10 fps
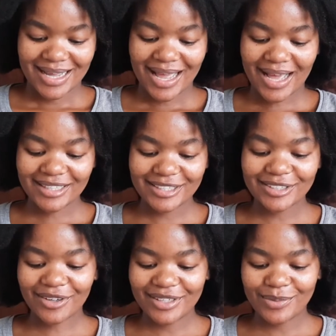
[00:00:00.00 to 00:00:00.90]
I
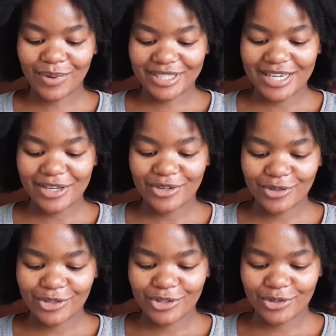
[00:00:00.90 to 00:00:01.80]
started watching
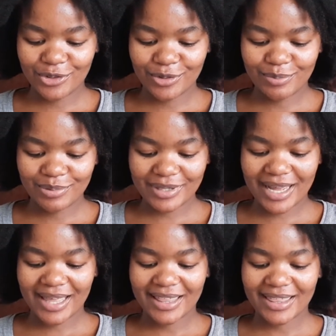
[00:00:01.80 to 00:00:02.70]
YouTube,
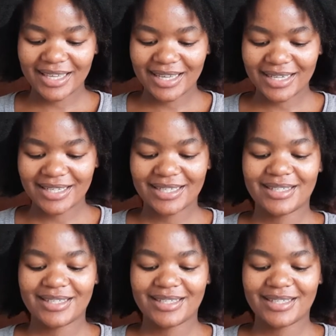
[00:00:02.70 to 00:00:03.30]
I think,